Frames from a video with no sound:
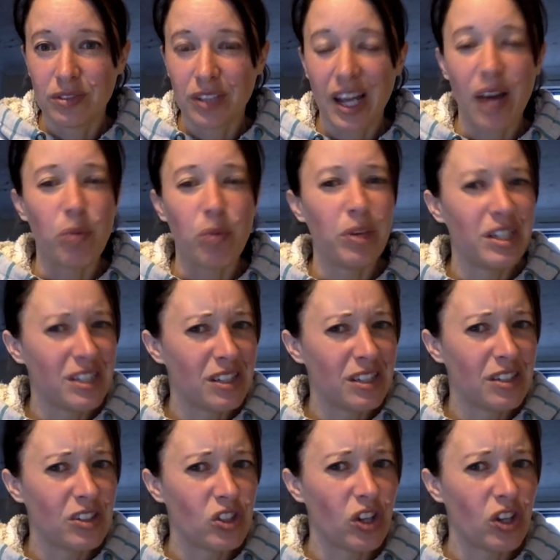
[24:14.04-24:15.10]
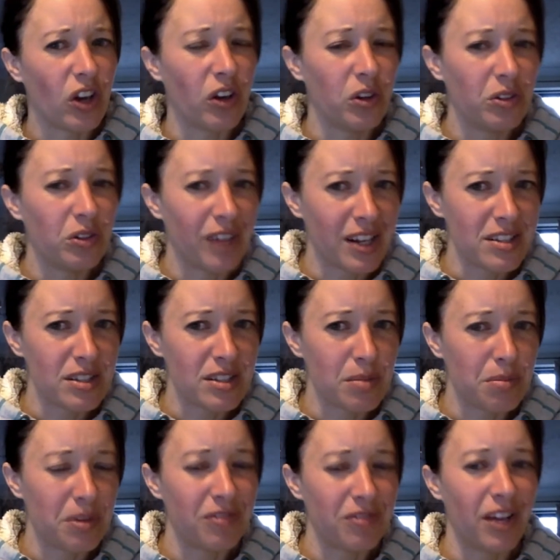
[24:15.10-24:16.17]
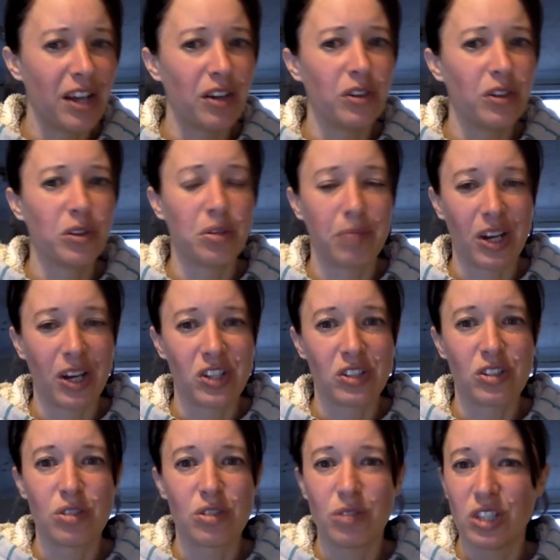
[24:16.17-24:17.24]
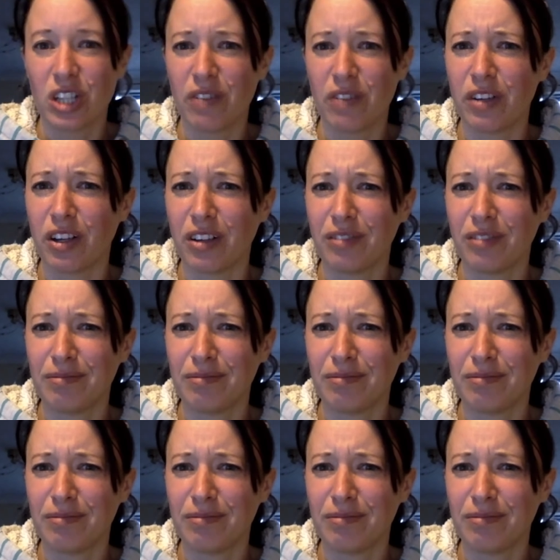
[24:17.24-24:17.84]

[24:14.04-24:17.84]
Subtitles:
And we didn't show that sympatheo, compassion to each other